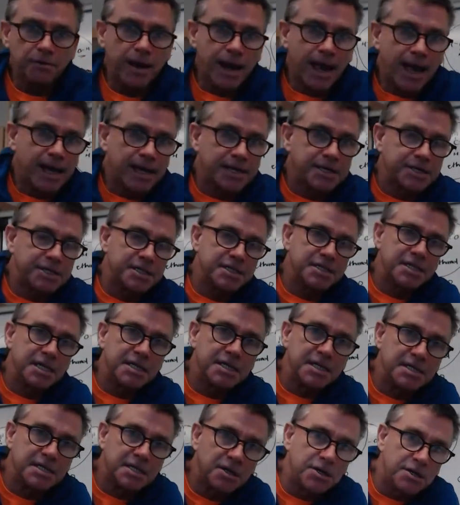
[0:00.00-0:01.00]
reactions,
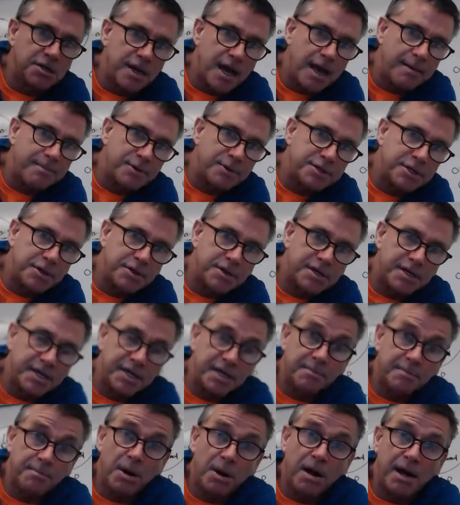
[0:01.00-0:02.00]
this is a good
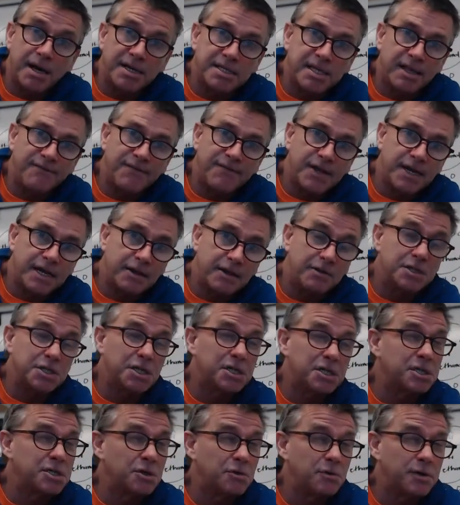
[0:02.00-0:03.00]
opportunity to pause the video and
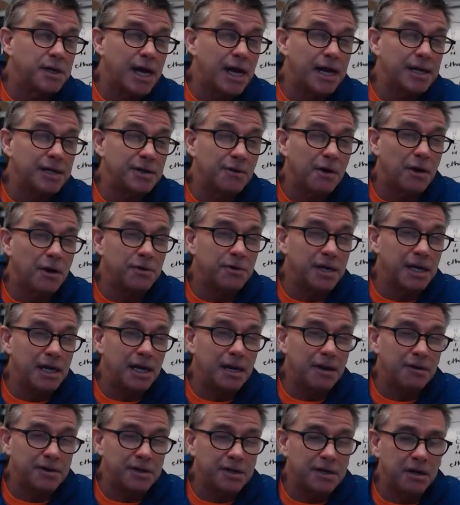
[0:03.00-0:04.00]
just do it on your own
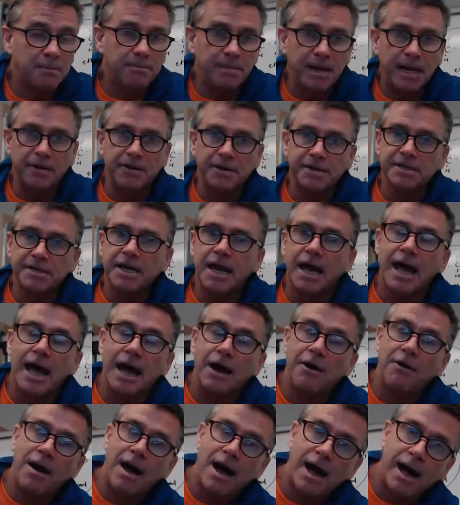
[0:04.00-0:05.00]
here and compare it to
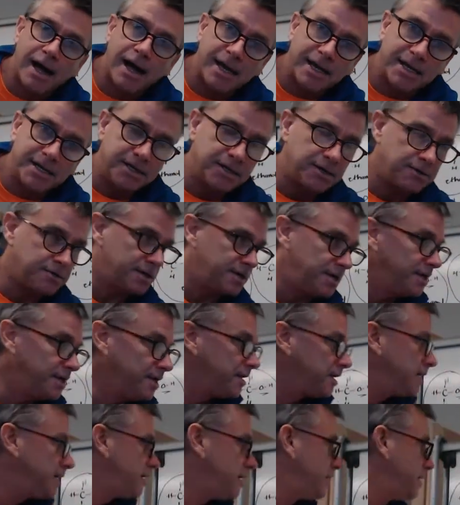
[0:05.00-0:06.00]
how I do it.
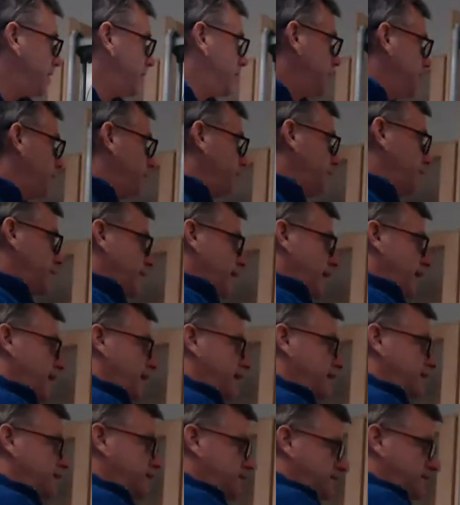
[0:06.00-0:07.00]
When
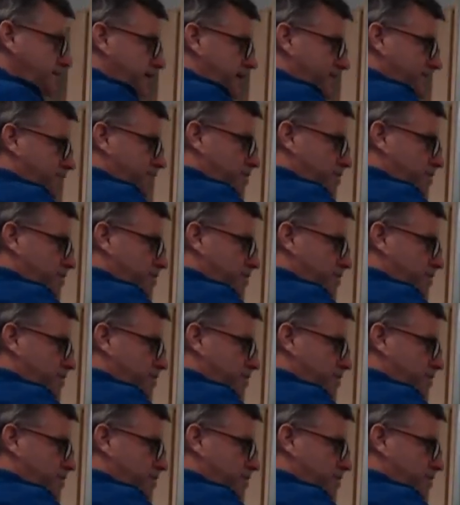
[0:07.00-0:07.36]
I do it, I'm